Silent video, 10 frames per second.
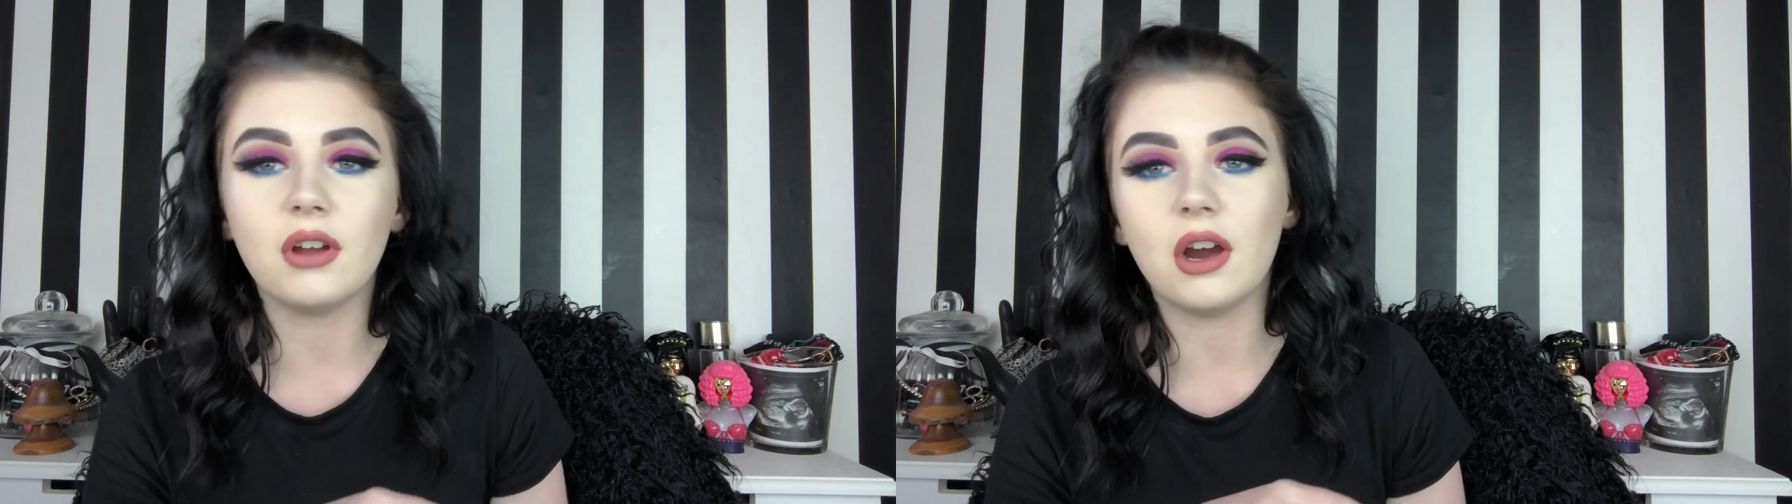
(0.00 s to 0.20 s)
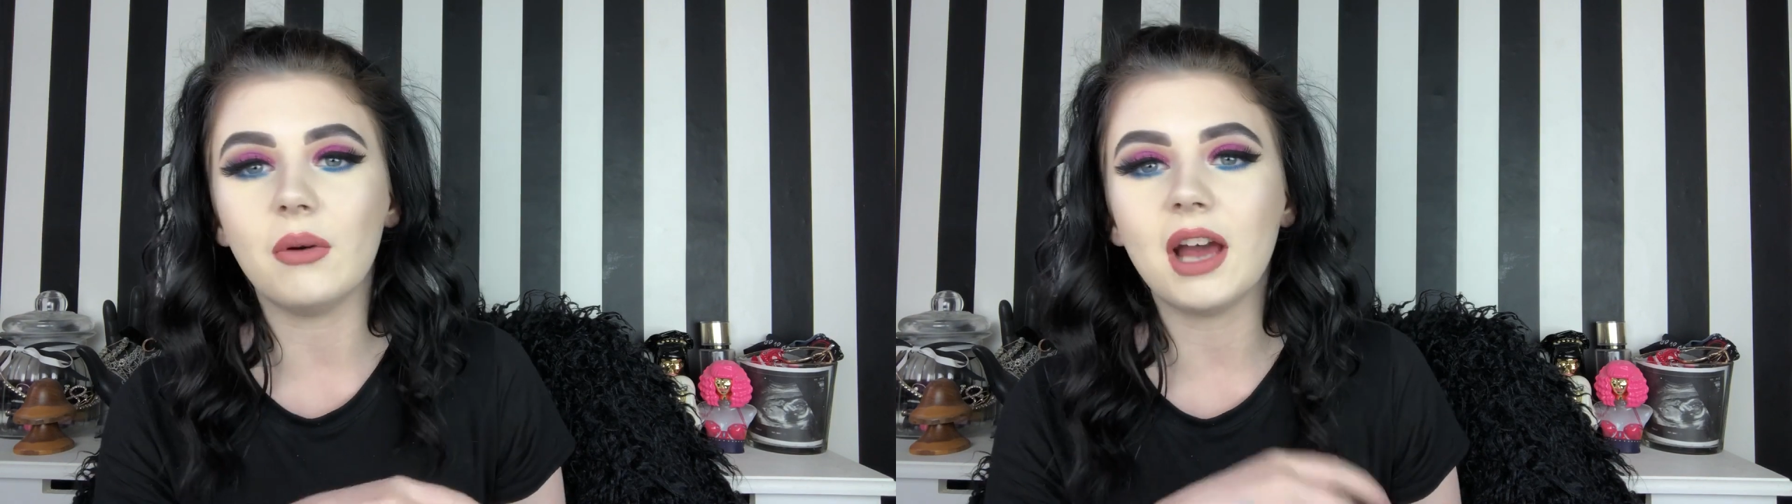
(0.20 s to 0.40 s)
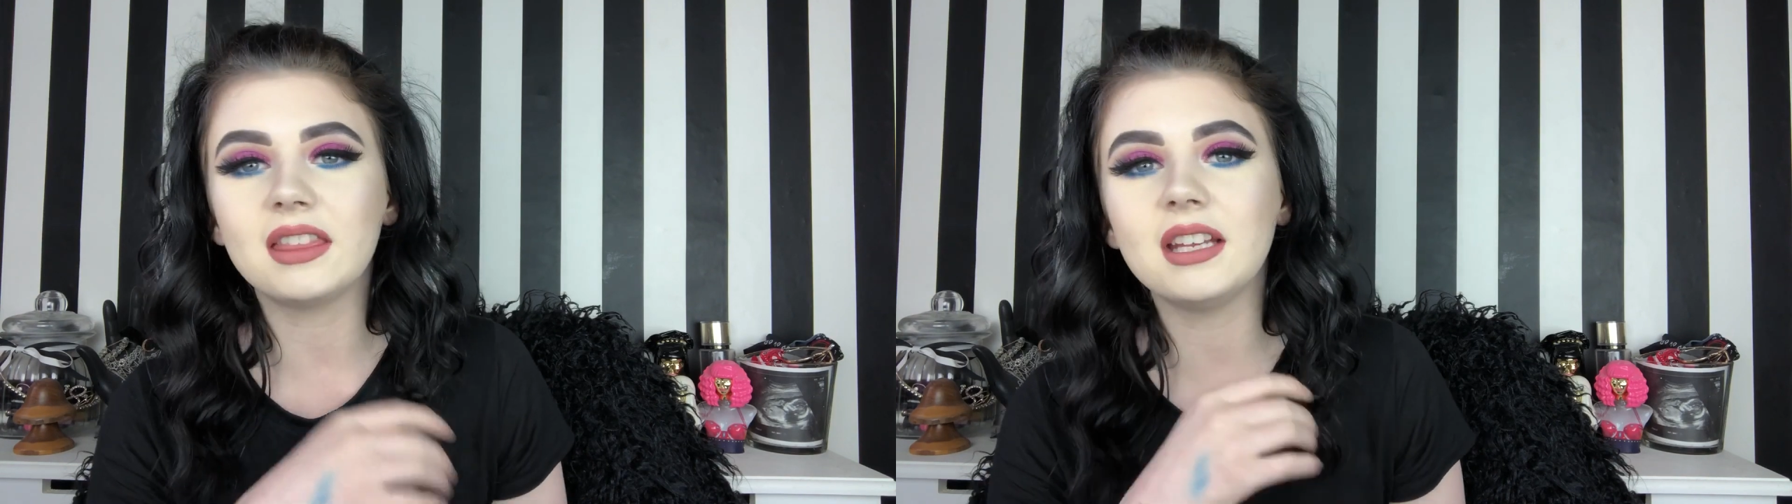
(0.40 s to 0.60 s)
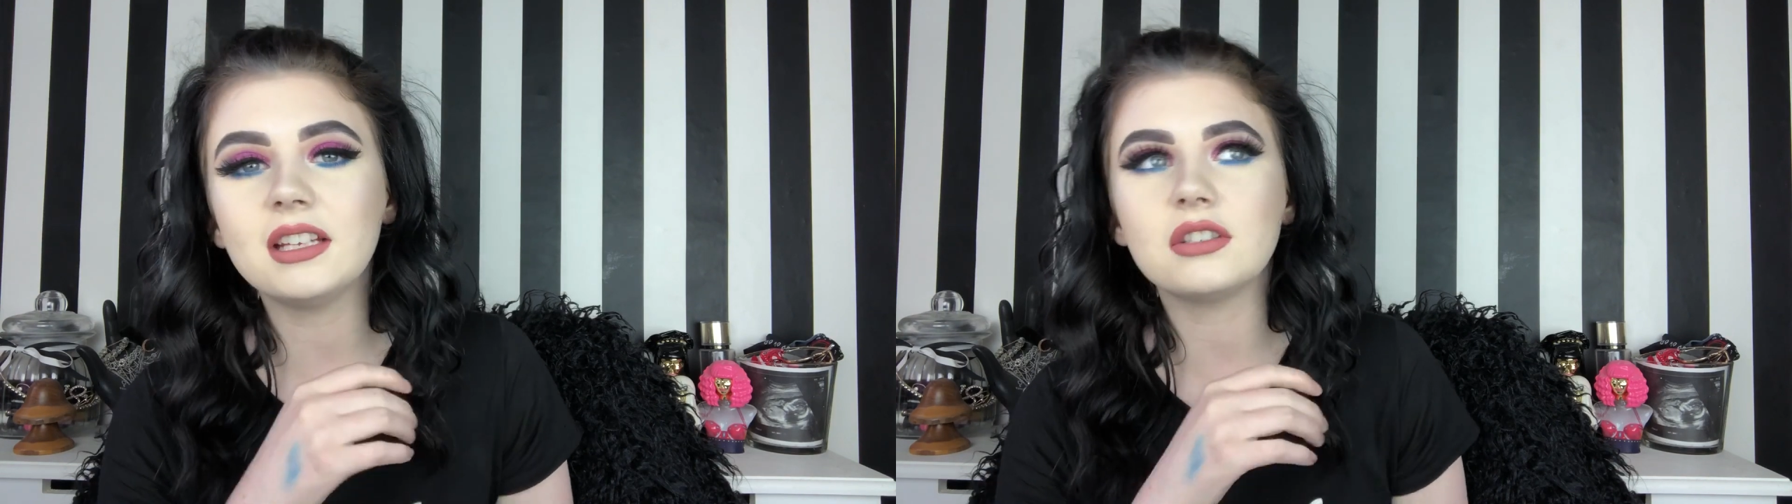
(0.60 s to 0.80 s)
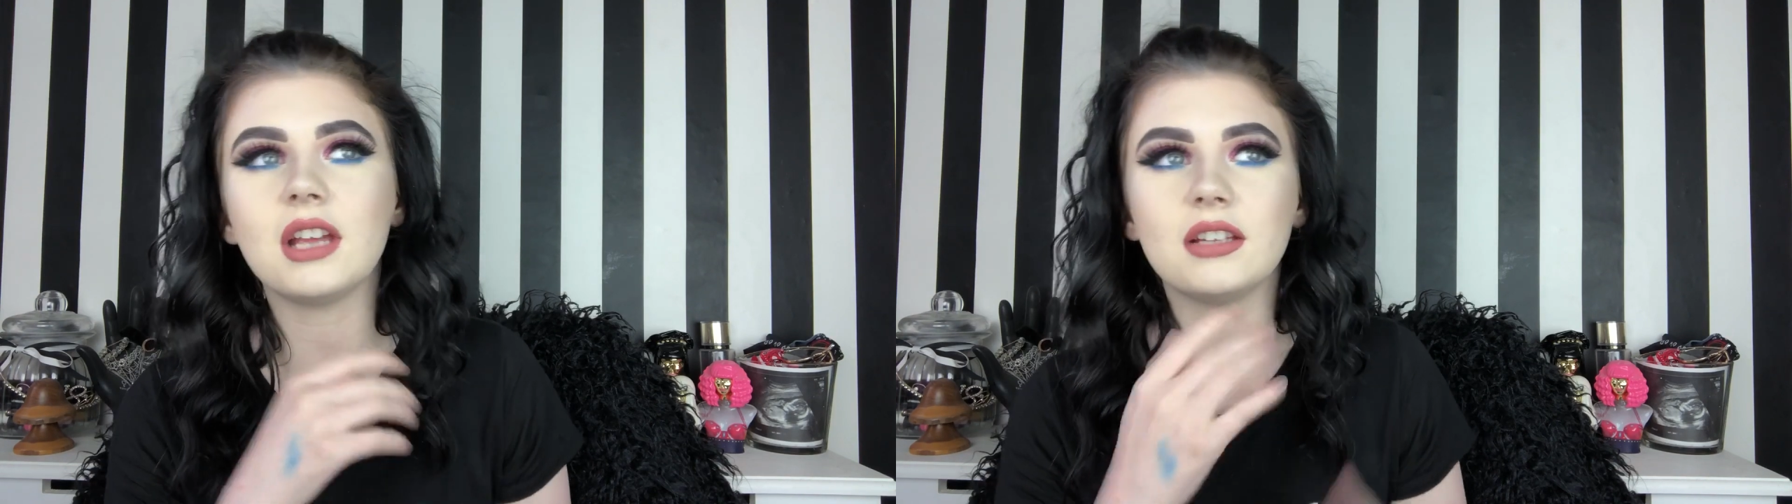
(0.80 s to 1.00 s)
know. I think
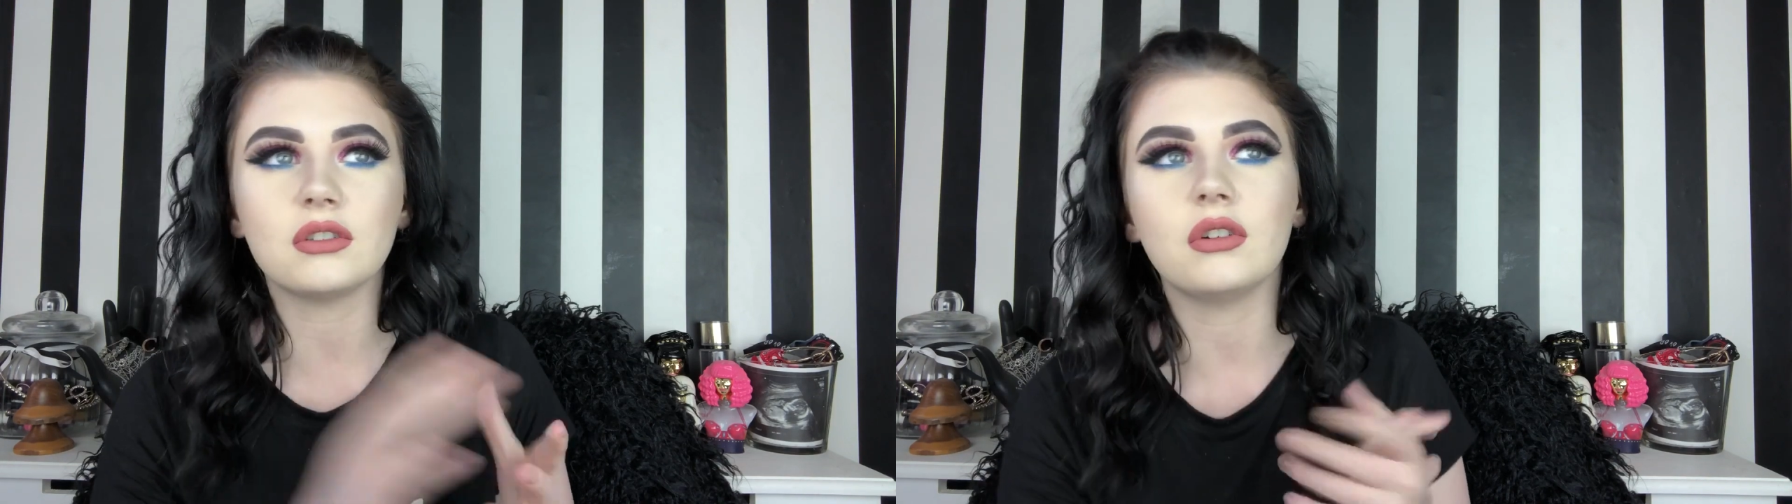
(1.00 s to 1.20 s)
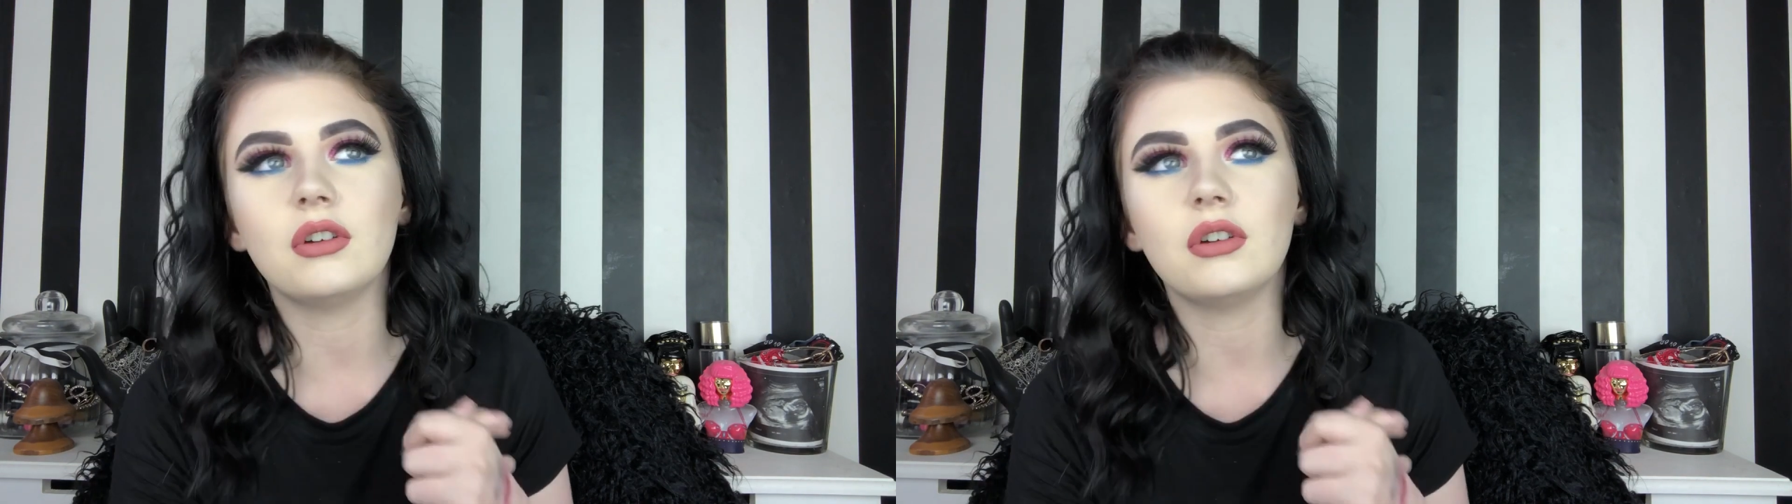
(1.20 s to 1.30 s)
it's